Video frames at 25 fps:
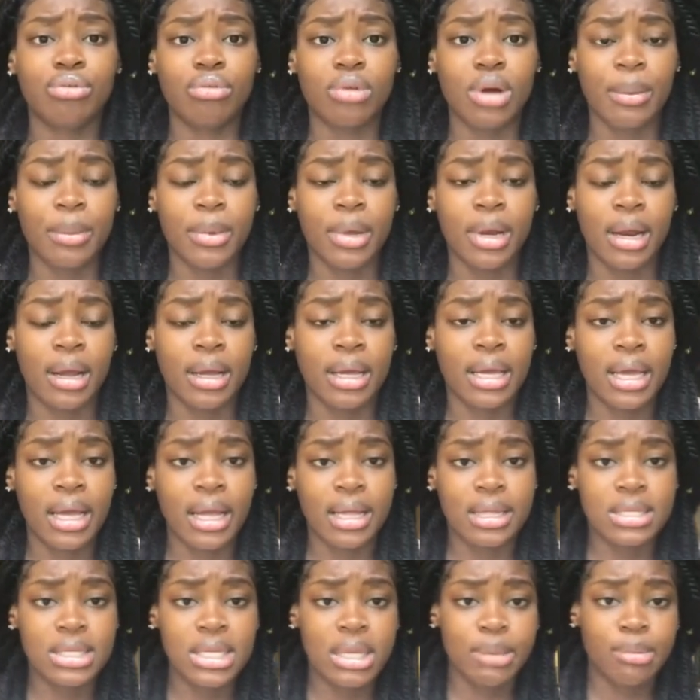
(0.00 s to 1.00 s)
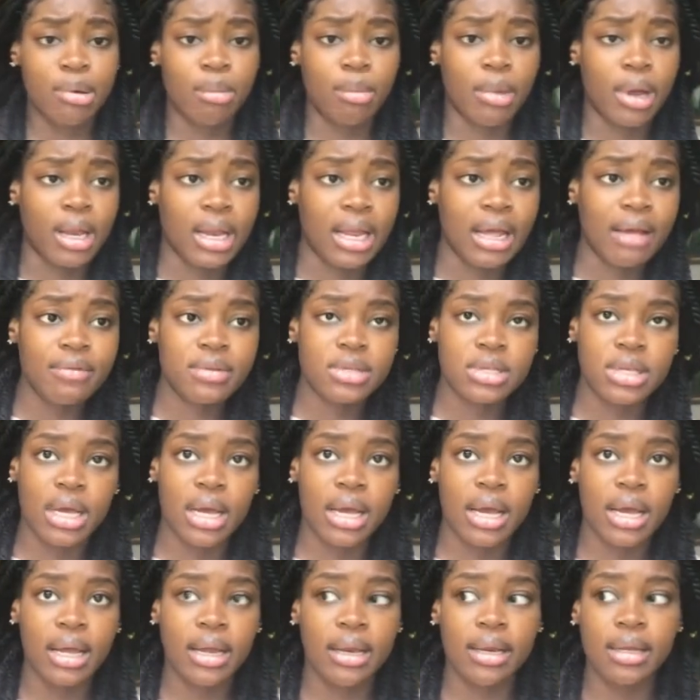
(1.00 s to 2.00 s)
I mean, I can't sleep on my left
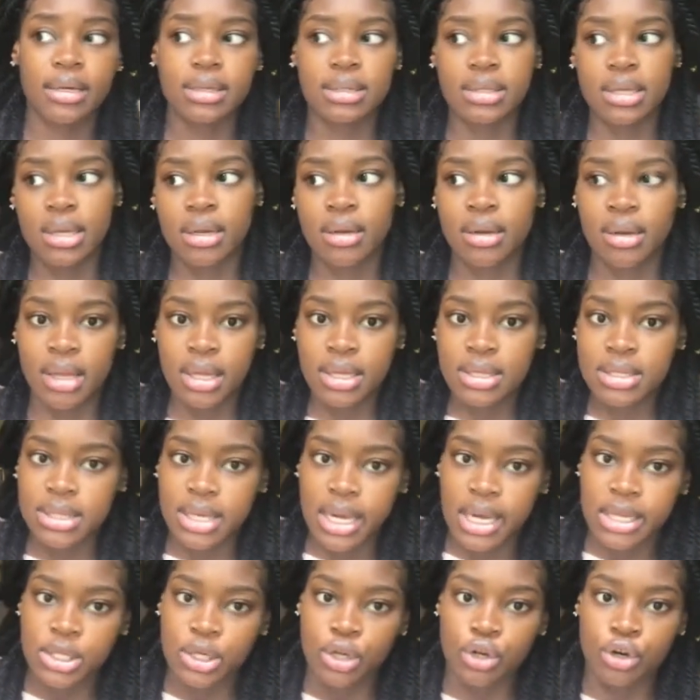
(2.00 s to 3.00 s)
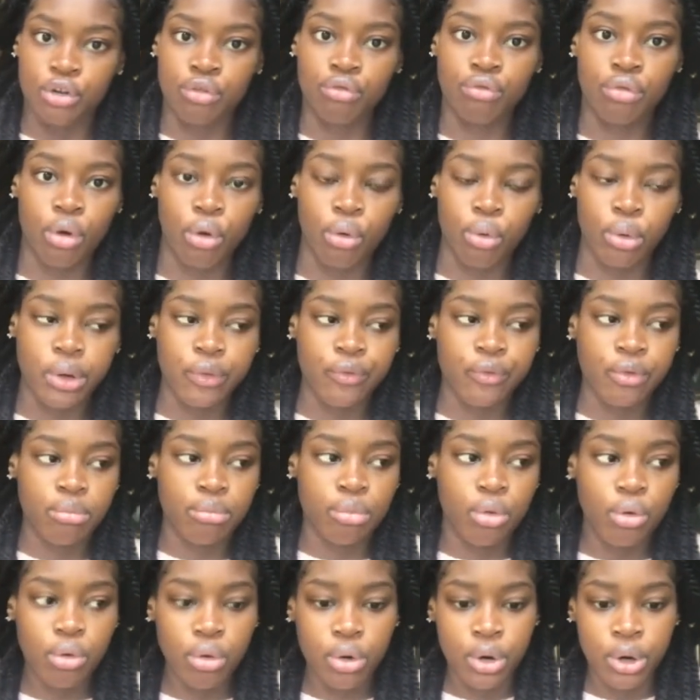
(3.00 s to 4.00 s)
side because then this side's going to grow even
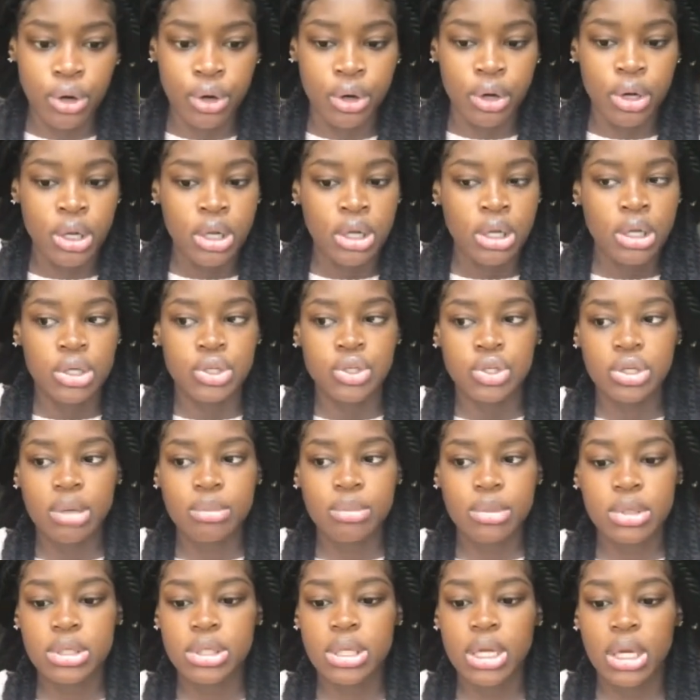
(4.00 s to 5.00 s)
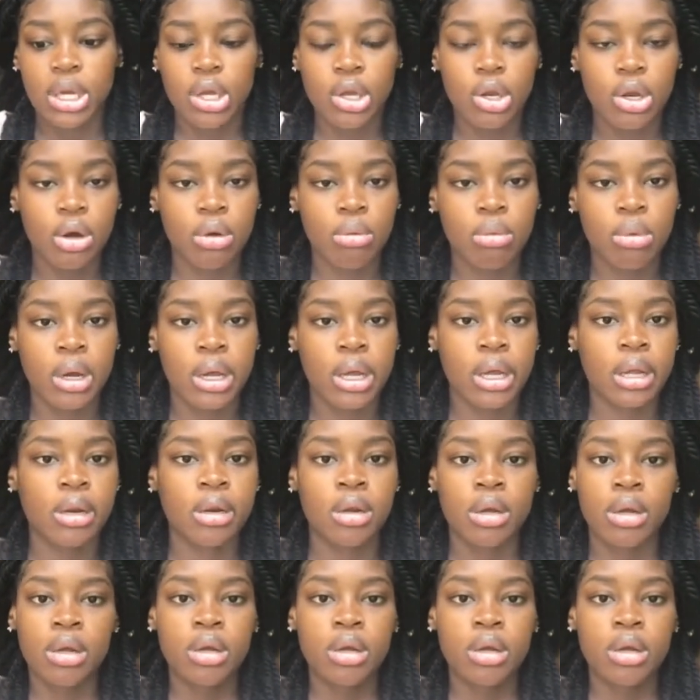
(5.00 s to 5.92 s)
more. So I'm just like, you know what?